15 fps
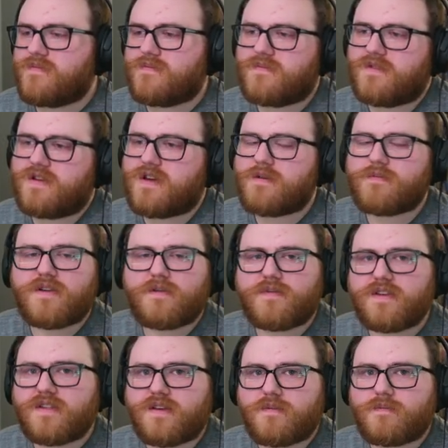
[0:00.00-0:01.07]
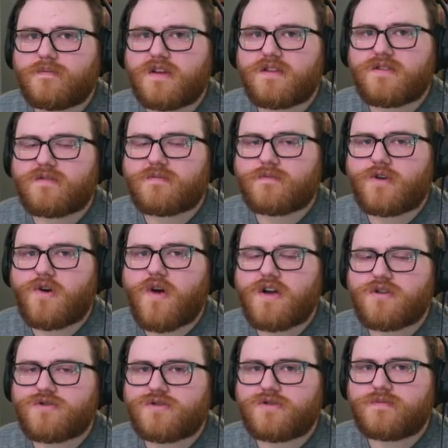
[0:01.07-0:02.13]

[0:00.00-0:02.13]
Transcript: you know, something that gets crushed.